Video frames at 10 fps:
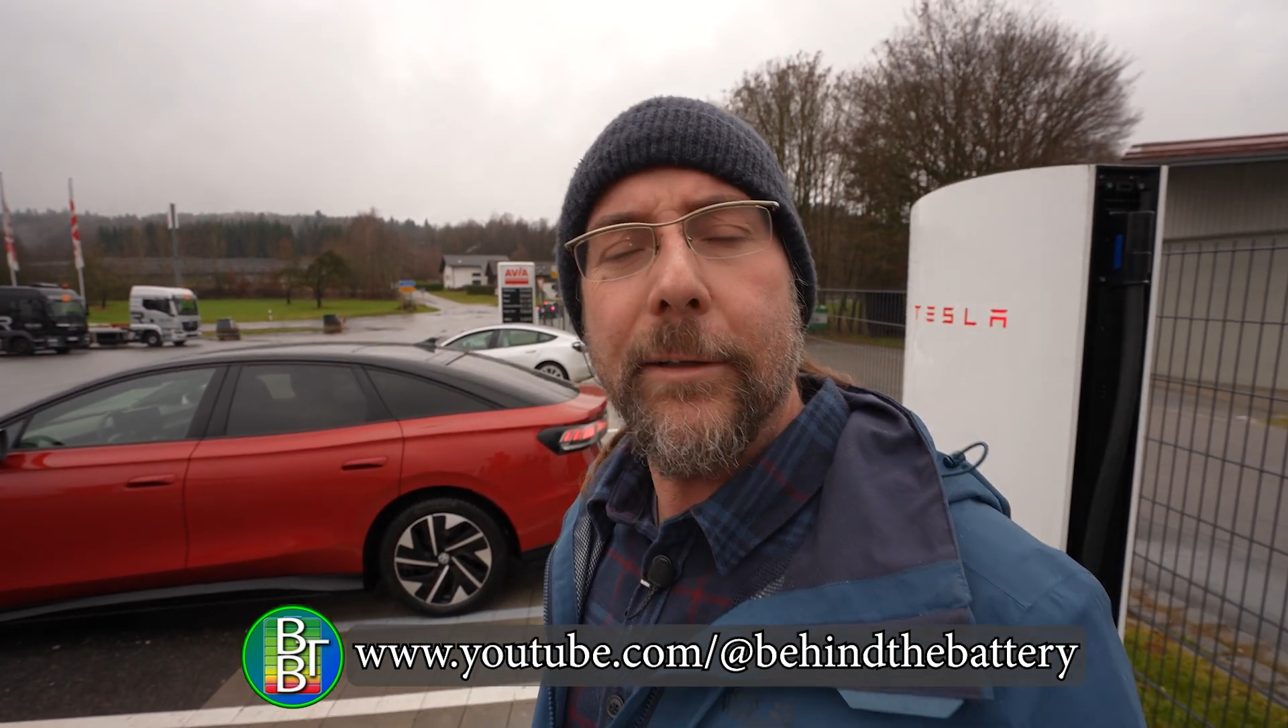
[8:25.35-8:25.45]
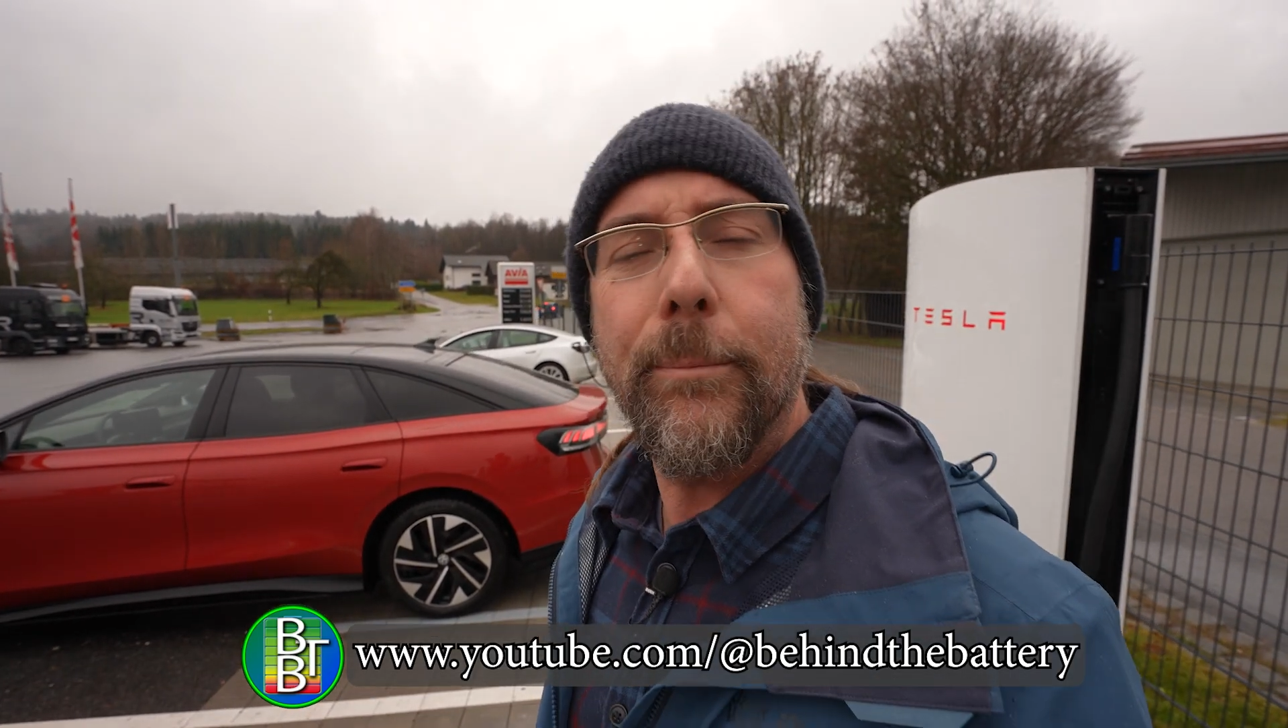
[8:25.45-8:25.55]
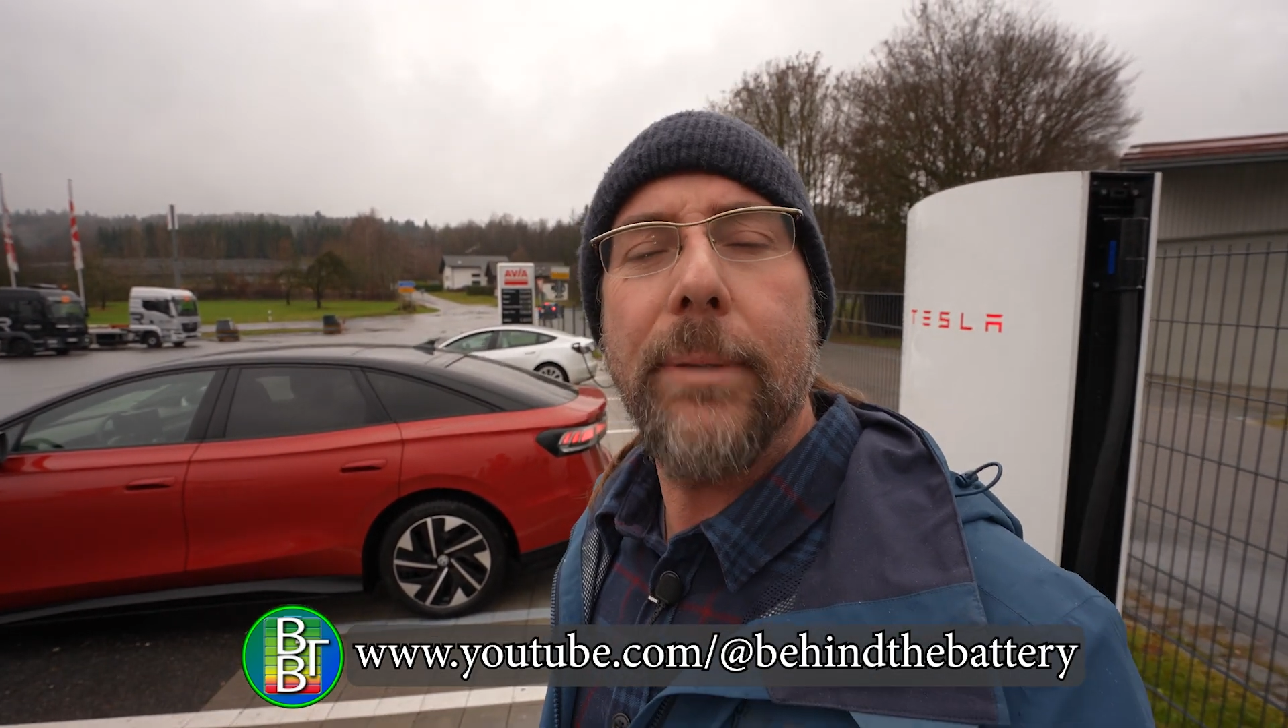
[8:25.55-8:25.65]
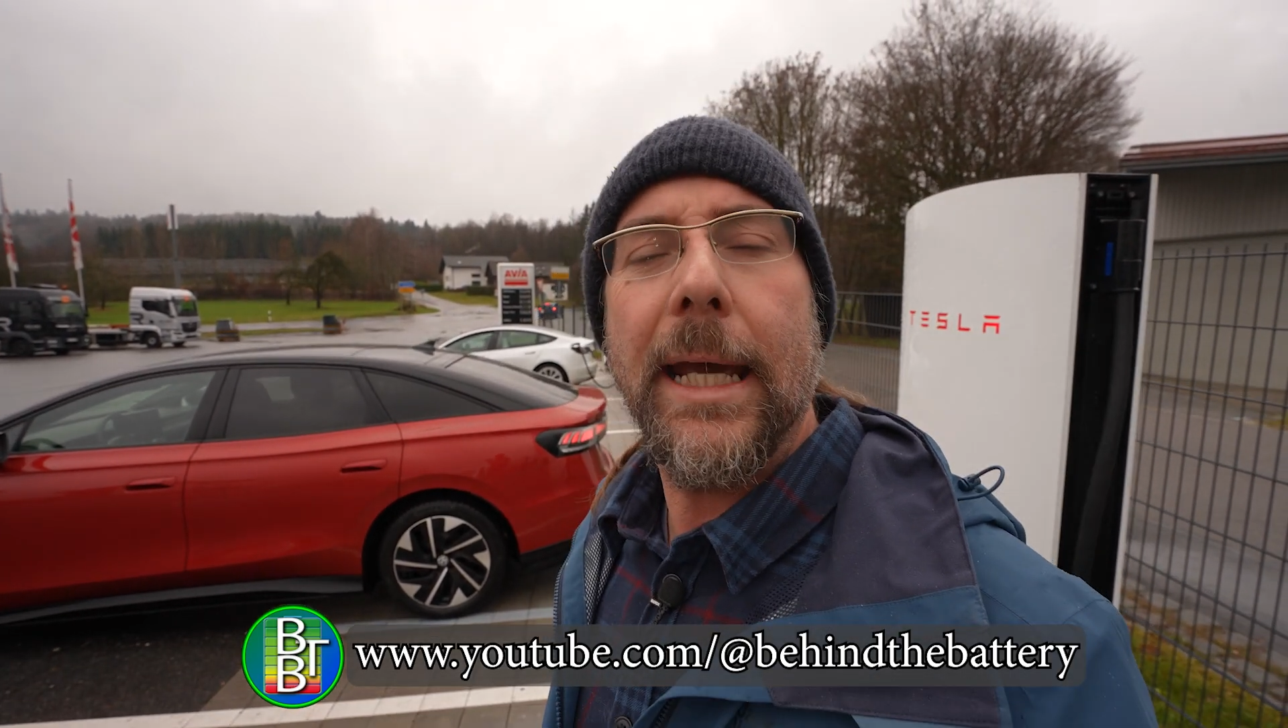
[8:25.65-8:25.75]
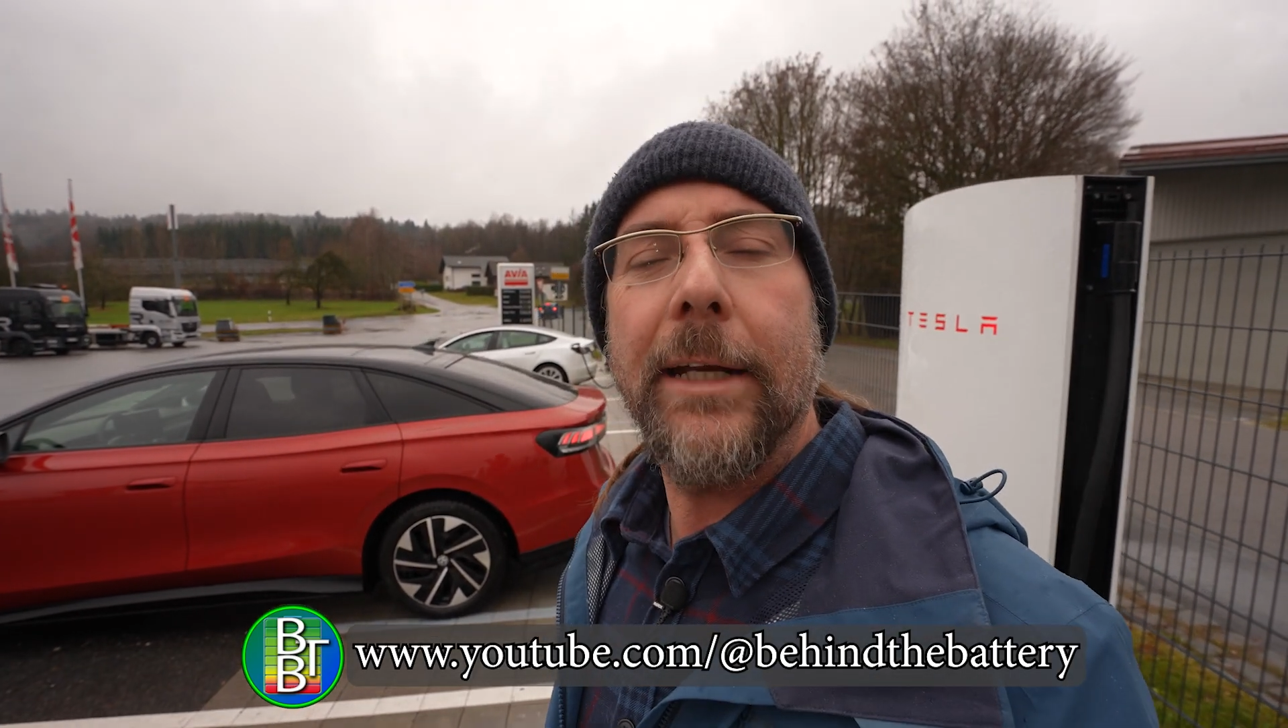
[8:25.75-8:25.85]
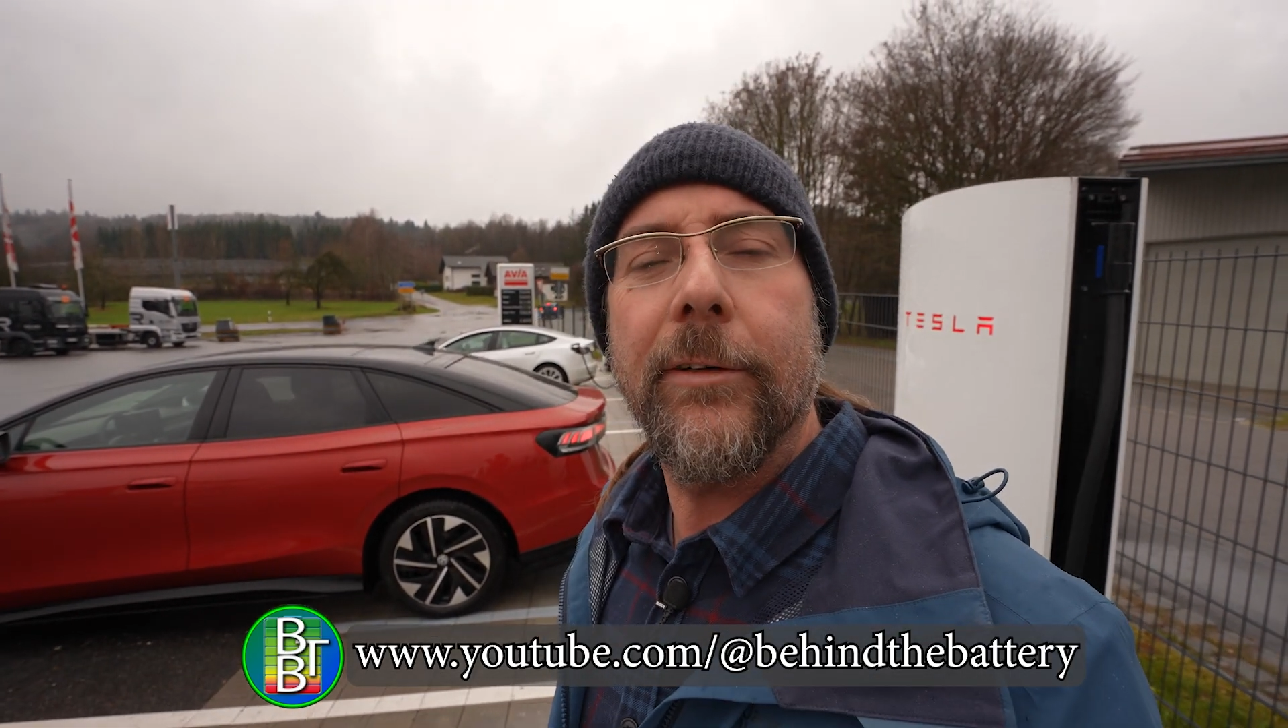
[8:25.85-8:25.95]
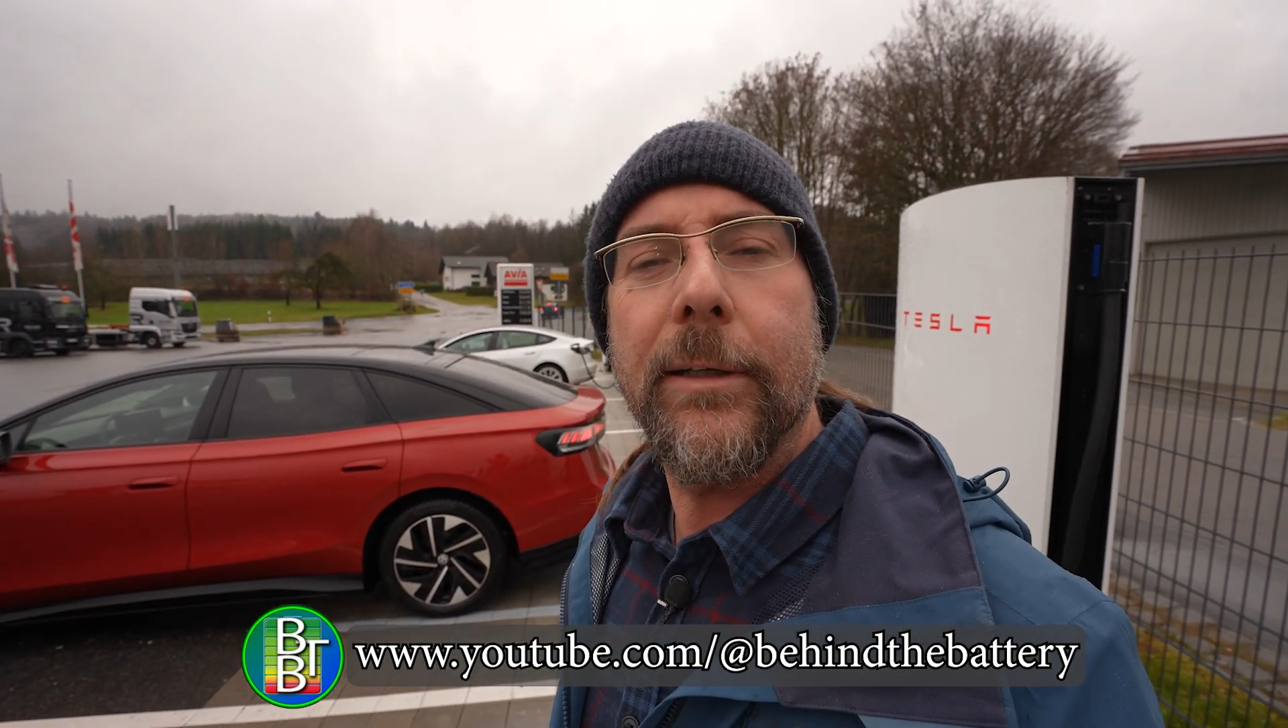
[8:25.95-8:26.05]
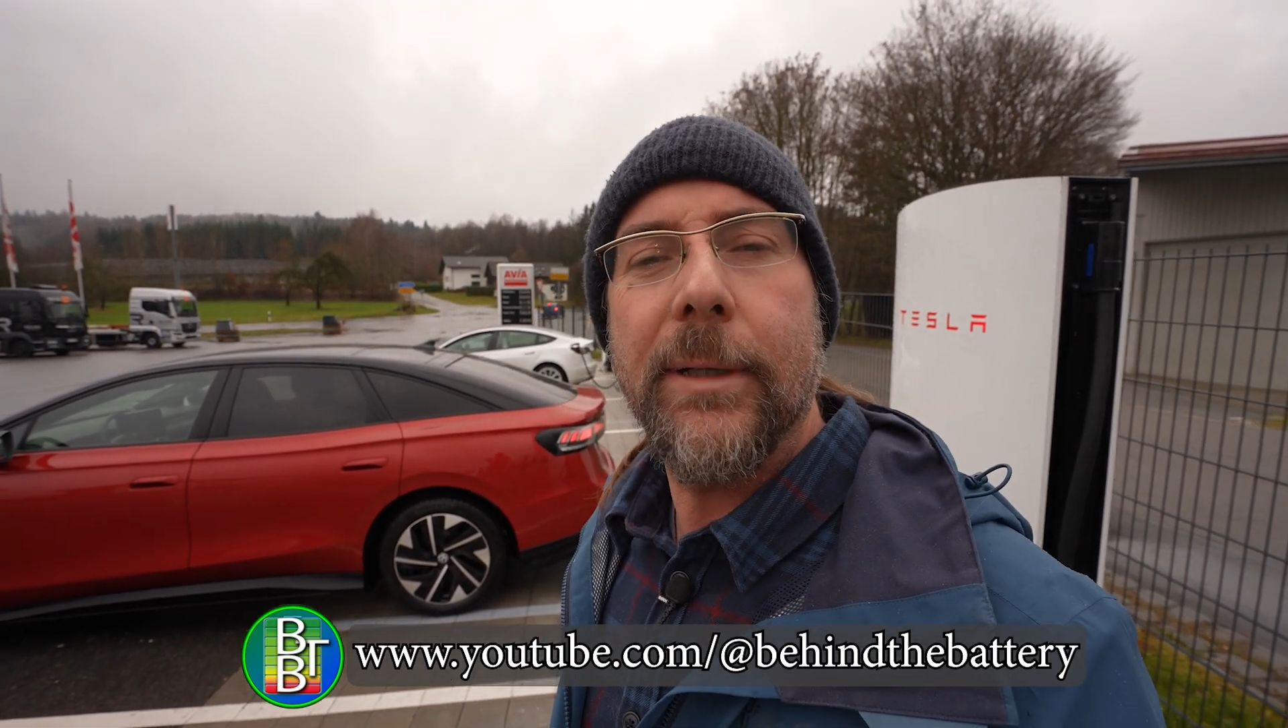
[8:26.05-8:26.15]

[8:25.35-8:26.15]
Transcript: the Battery.